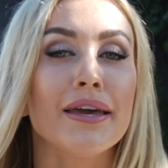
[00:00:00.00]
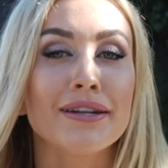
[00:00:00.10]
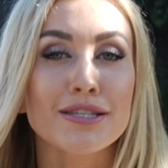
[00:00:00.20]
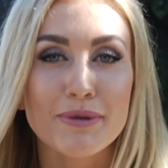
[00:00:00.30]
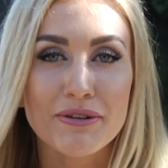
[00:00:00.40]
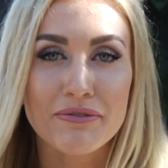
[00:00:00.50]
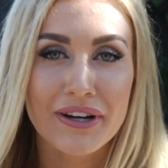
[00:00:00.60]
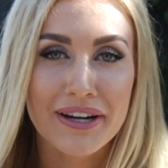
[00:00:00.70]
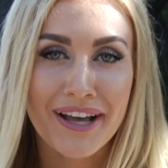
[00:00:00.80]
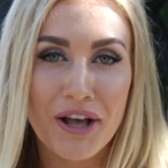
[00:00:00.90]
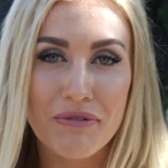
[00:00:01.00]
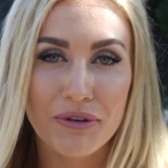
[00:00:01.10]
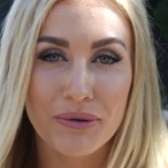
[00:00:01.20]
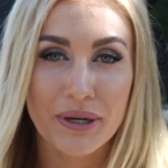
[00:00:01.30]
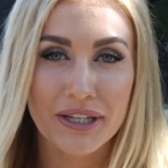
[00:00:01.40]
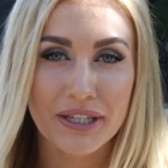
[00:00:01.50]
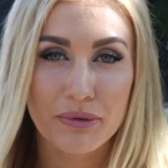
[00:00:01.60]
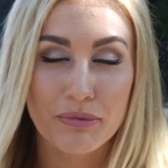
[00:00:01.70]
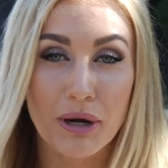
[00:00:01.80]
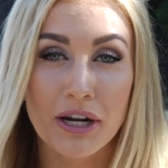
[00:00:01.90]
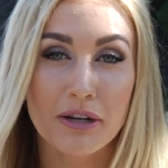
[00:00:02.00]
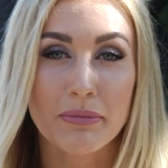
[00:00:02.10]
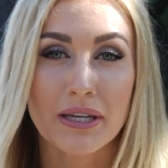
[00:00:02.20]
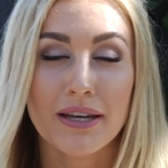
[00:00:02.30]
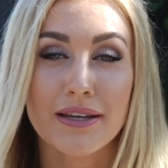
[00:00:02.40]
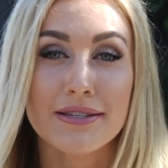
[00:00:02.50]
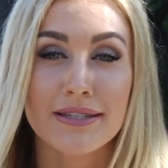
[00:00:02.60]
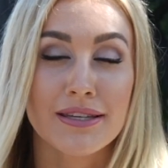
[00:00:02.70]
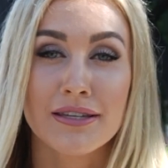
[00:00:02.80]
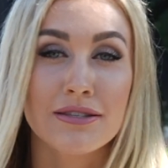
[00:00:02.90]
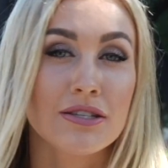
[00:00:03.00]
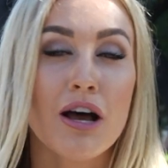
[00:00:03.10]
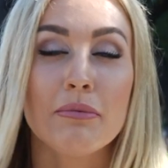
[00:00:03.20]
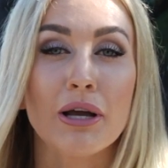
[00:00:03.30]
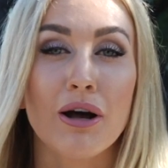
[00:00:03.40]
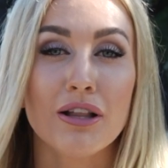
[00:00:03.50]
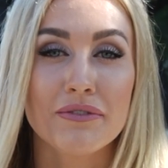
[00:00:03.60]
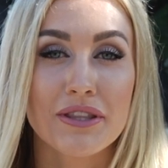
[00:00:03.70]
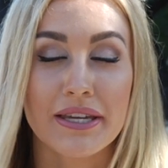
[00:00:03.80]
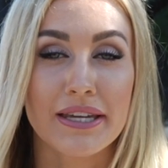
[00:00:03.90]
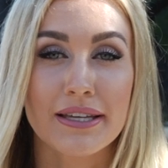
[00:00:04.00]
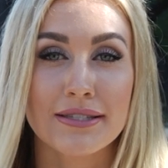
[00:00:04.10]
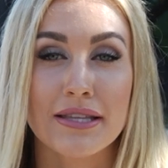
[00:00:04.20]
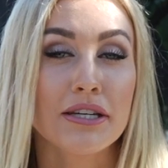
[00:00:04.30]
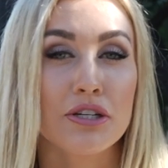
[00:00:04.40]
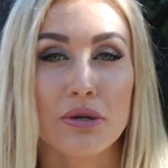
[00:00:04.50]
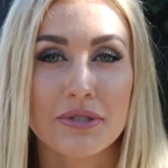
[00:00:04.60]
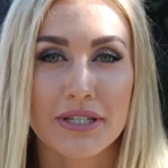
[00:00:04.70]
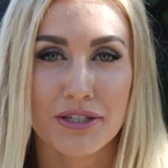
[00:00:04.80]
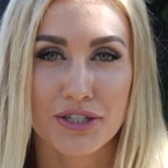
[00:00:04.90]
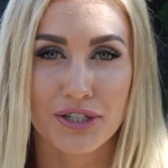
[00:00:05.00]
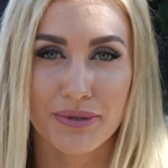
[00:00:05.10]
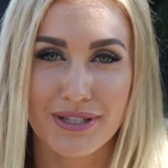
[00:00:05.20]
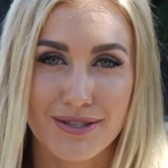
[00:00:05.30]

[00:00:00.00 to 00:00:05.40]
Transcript: It has been very helpful working with Marc because he's taught me all of the things that they don't teach you in